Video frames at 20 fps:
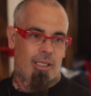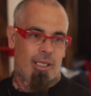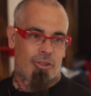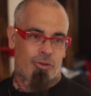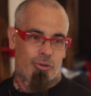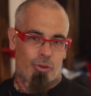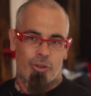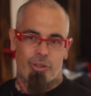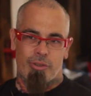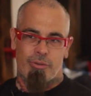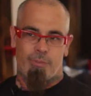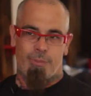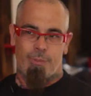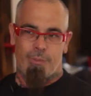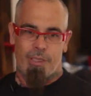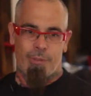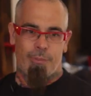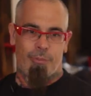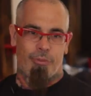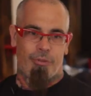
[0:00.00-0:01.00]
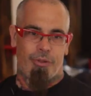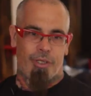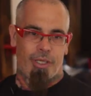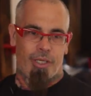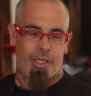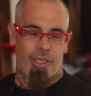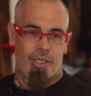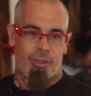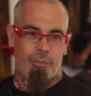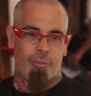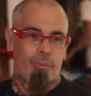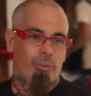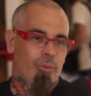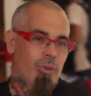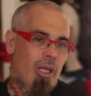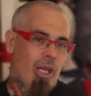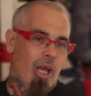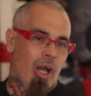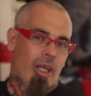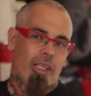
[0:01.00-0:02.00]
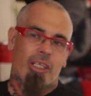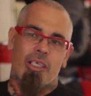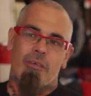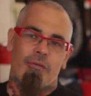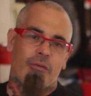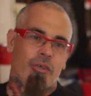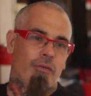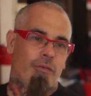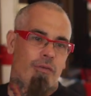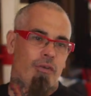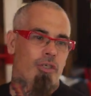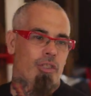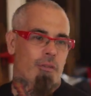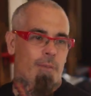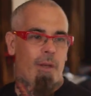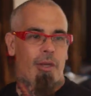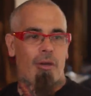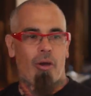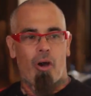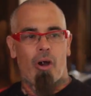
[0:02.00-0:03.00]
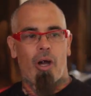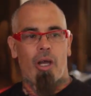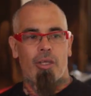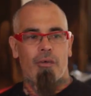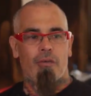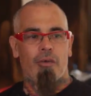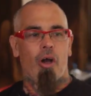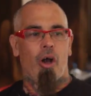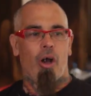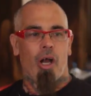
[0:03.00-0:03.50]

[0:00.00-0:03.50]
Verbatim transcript: It draws people that are I think if, if you spend a hike, if you